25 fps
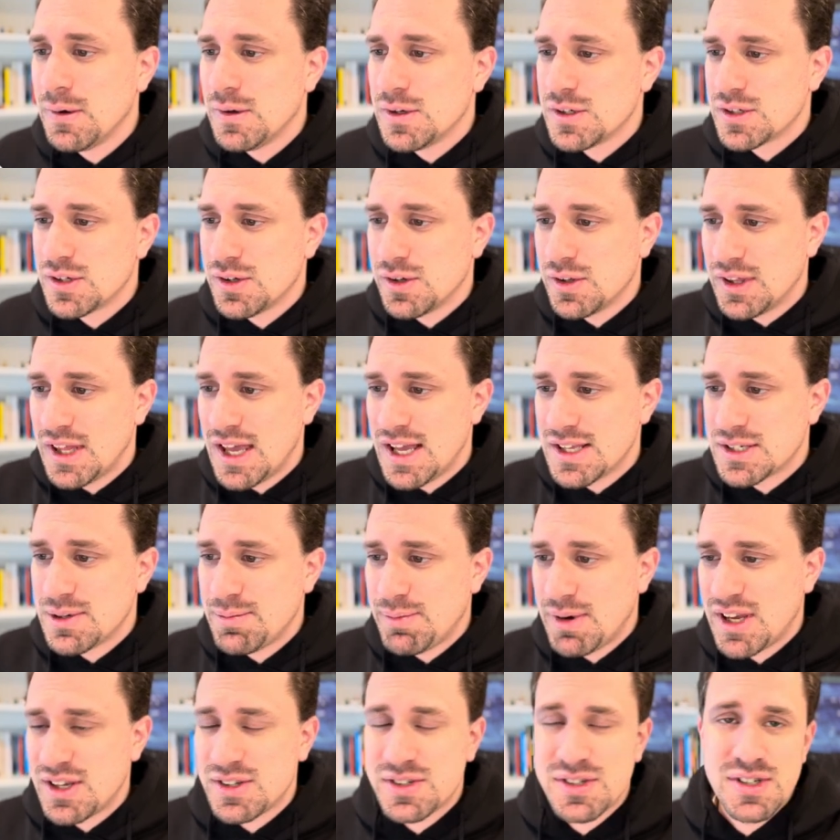So that's a
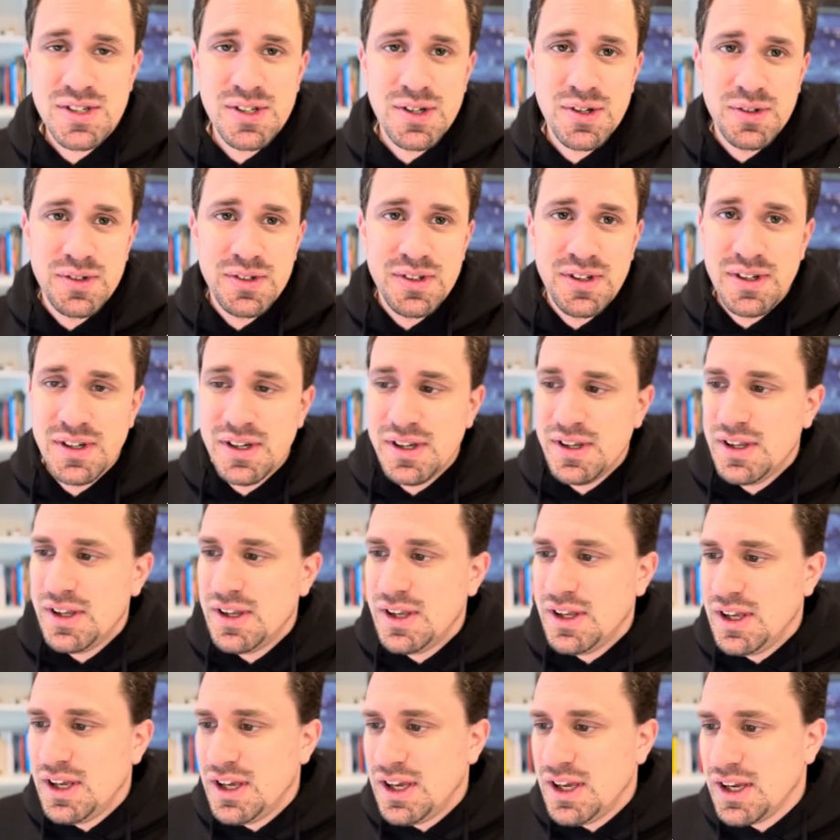milestone.
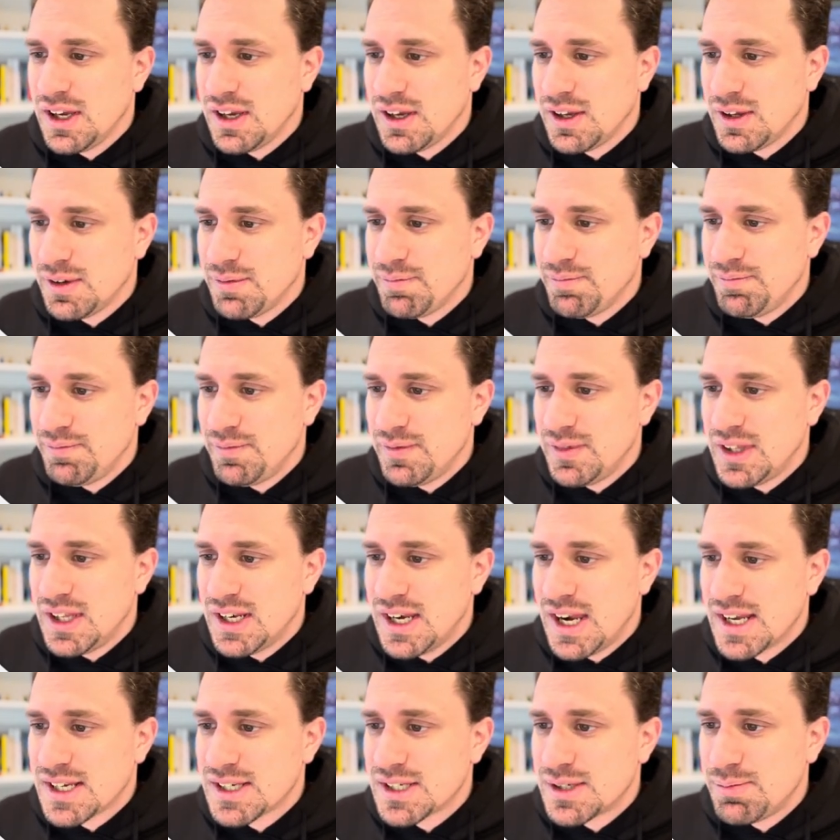And the
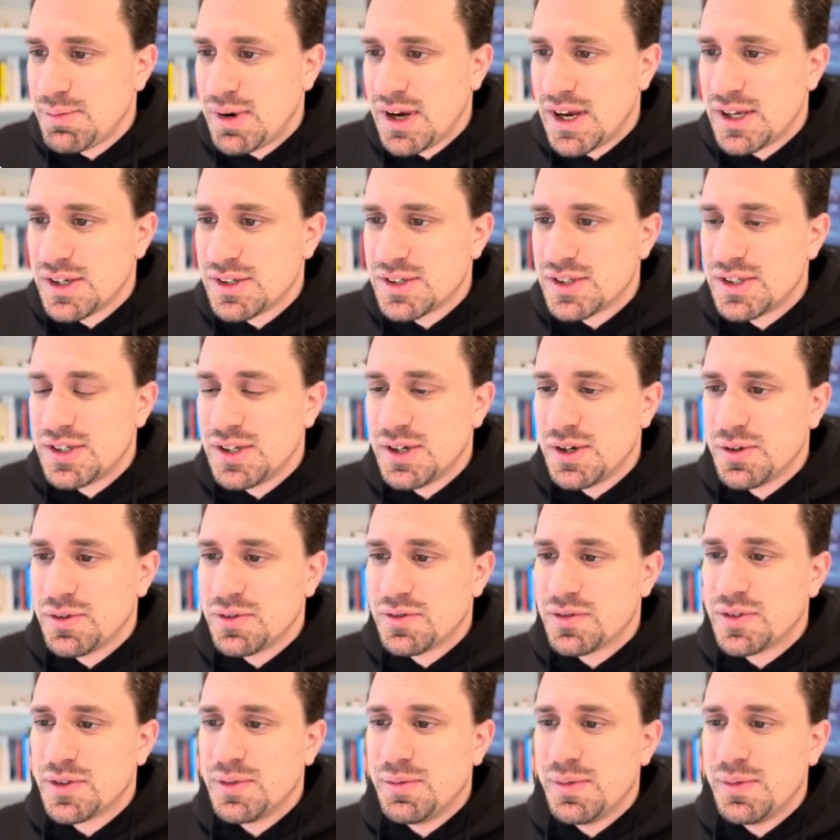next milestone for